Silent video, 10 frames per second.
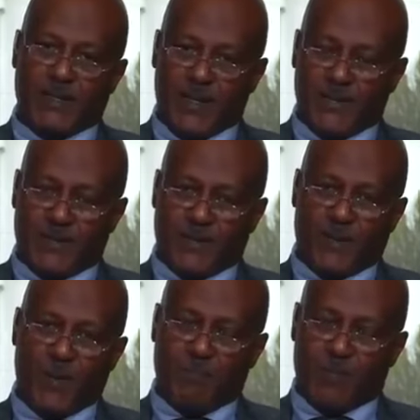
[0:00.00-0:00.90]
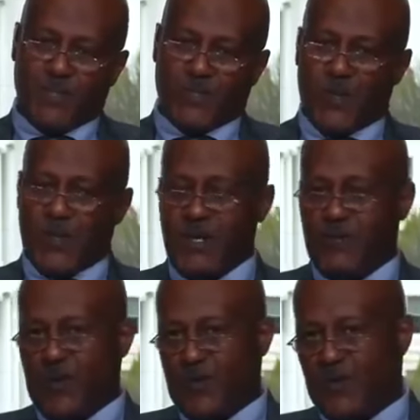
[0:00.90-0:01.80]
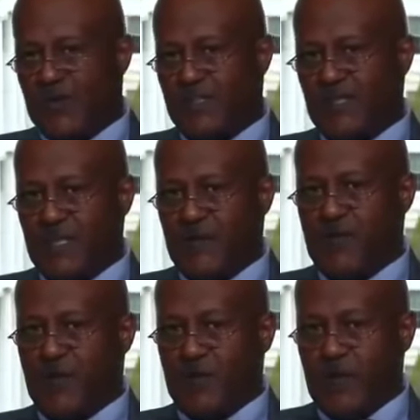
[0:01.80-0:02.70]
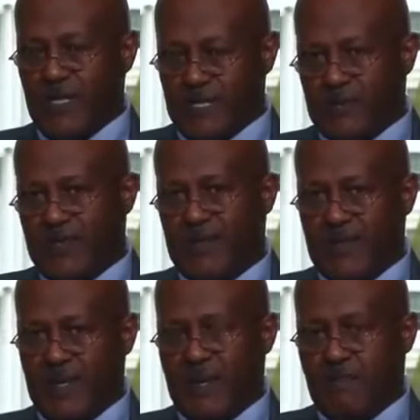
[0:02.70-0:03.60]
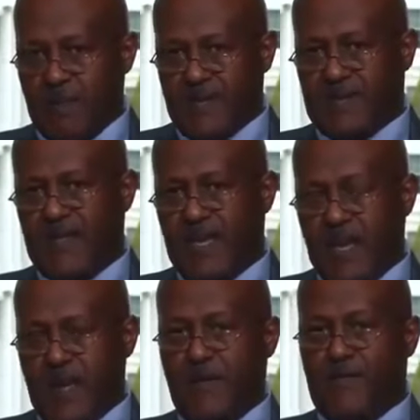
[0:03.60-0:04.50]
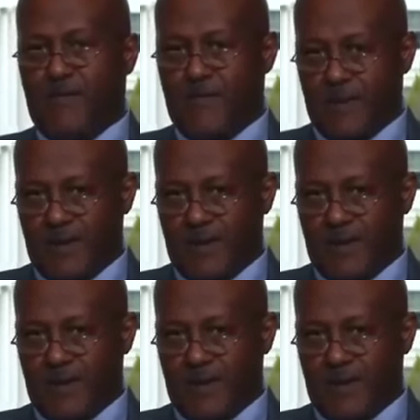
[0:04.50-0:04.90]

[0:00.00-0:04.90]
neither weapons or any form of assistance from Egypt. But if